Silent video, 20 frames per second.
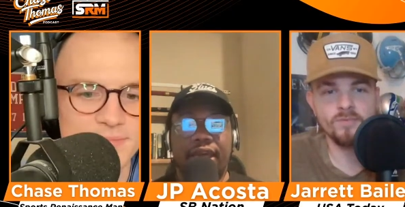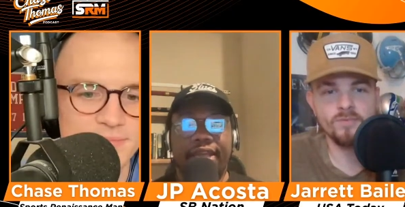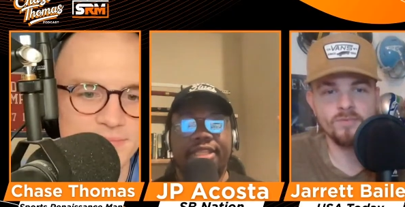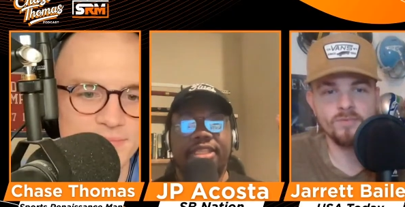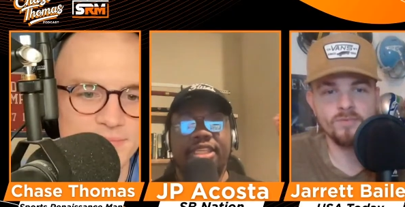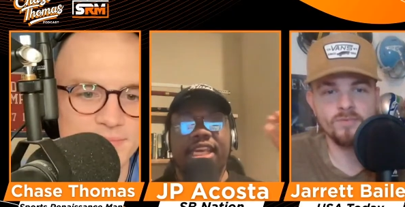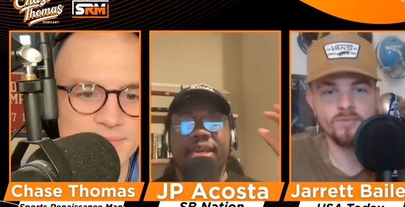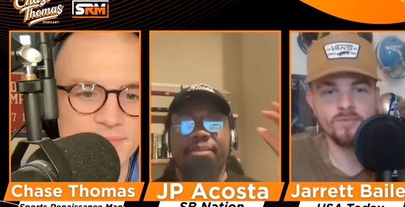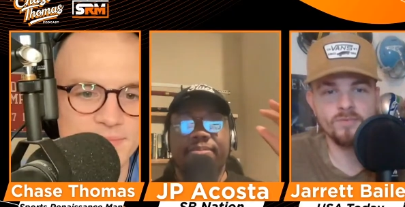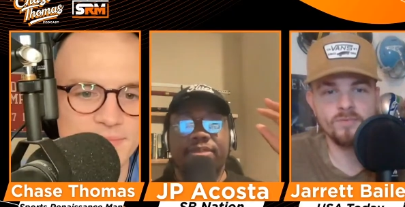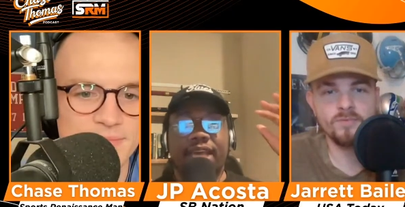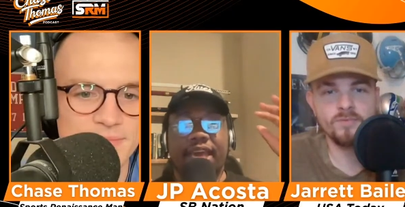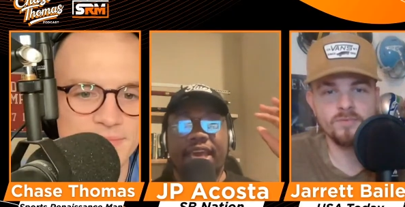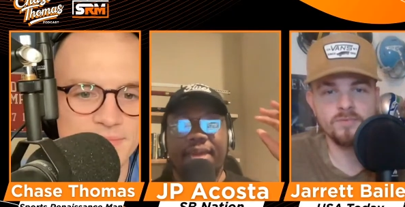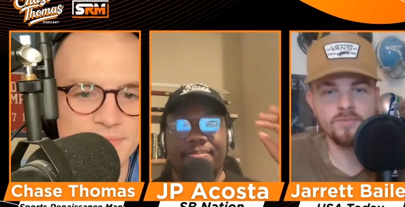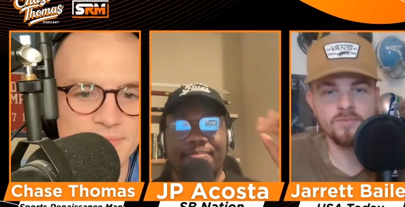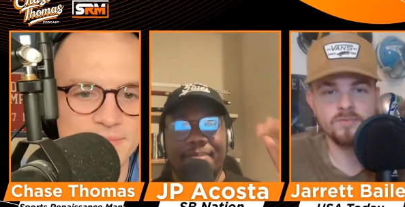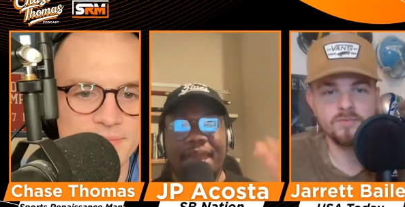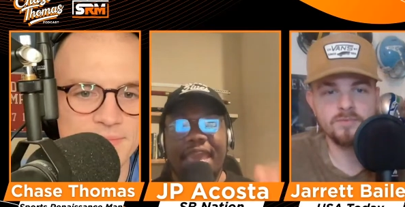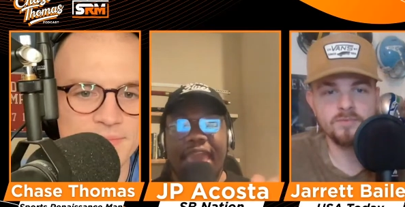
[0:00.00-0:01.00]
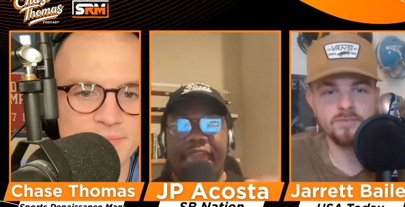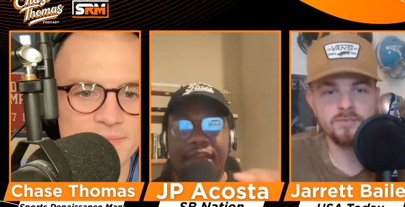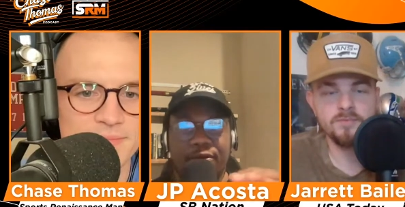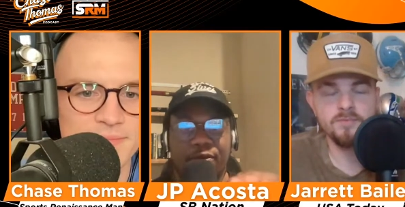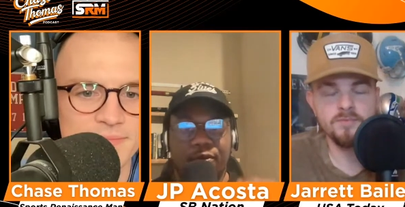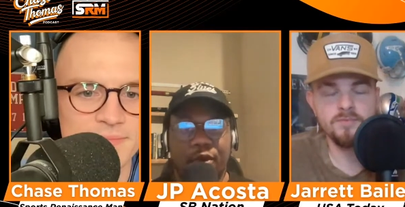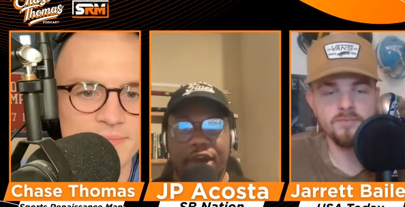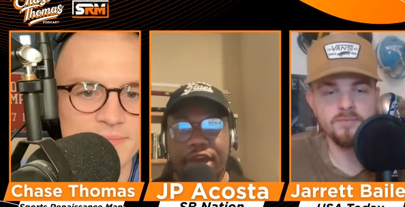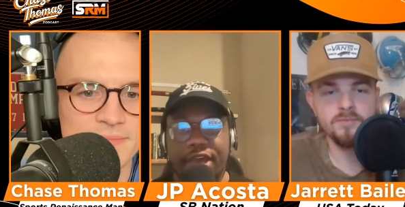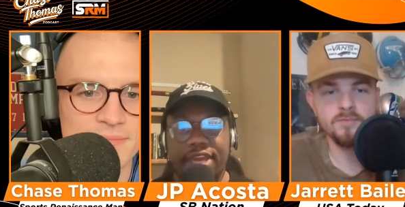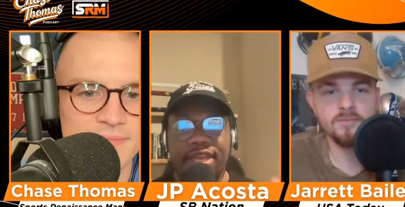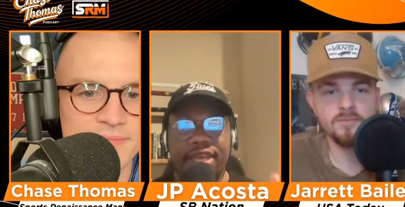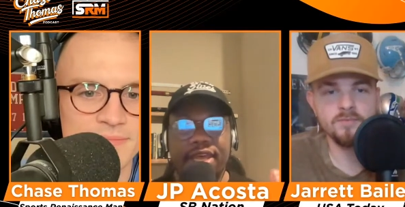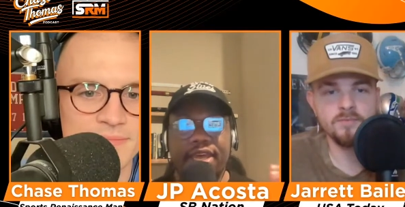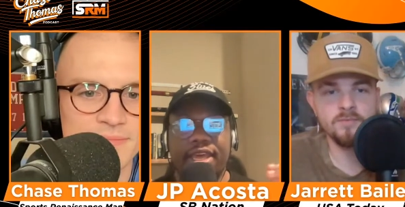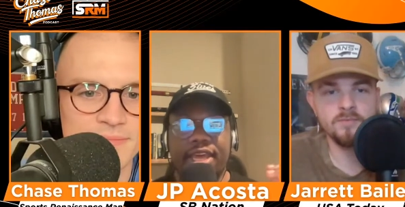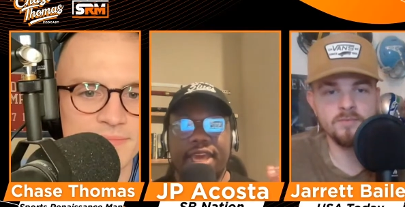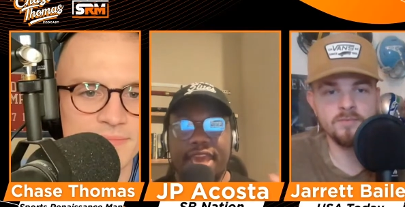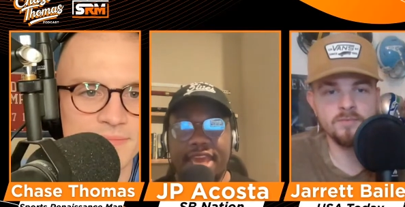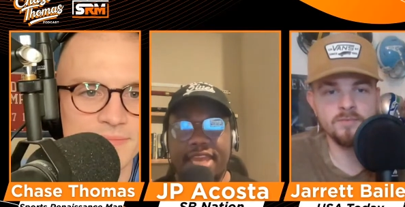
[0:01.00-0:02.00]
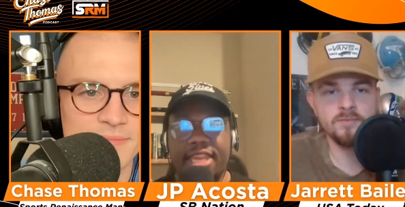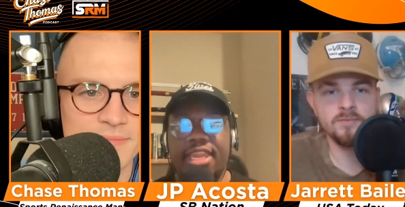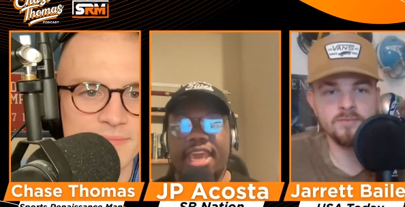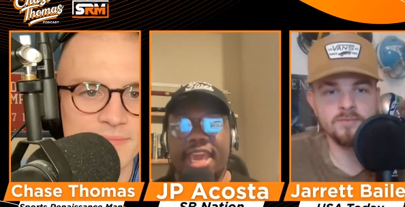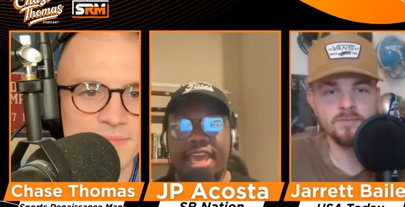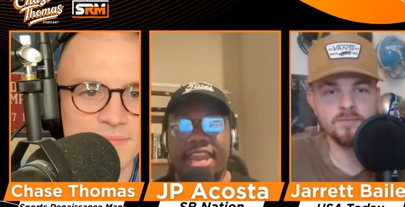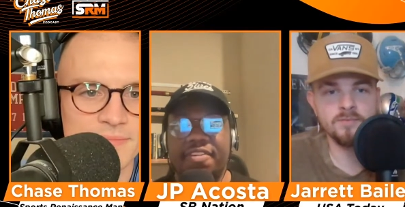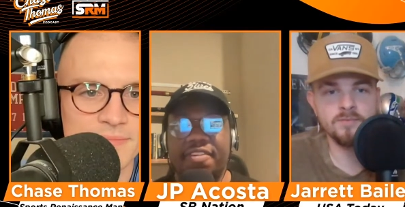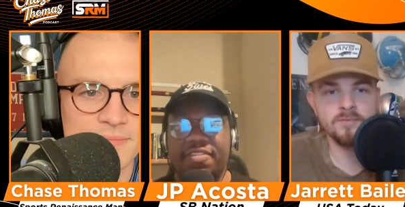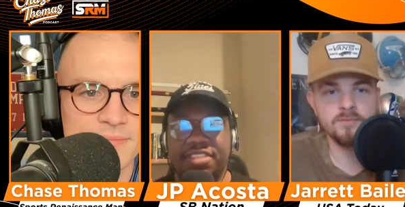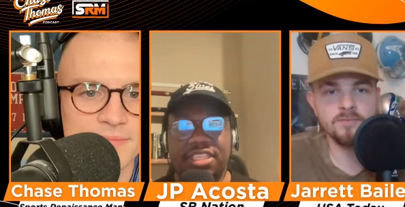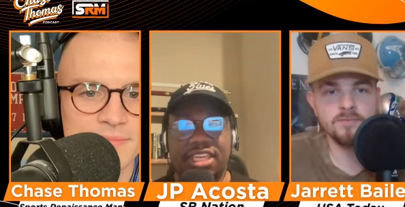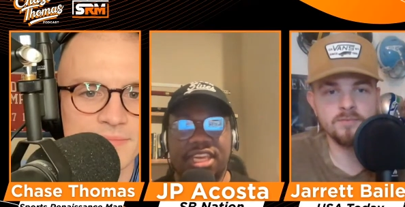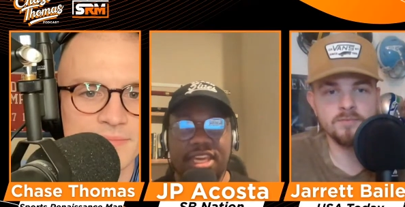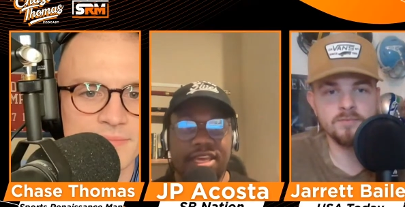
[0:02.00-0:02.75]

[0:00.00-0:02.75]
Speaker 1: teams that can make a run in the NFC,